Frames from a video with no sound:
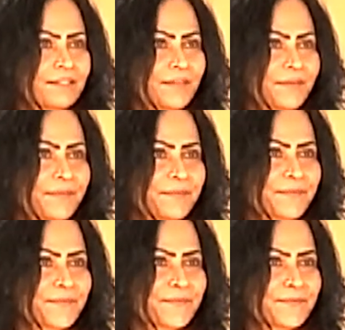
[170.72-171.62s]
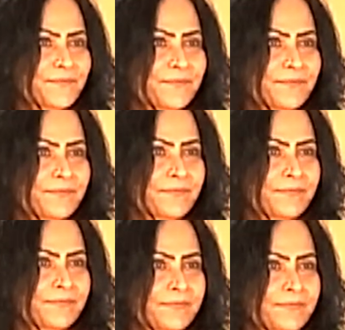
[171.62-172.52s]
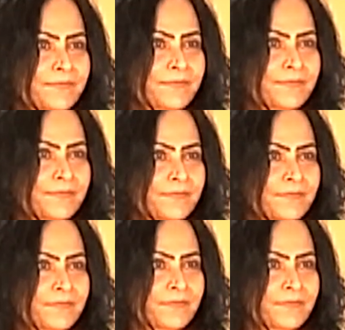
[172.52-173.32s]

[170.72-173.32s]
(no one is talking)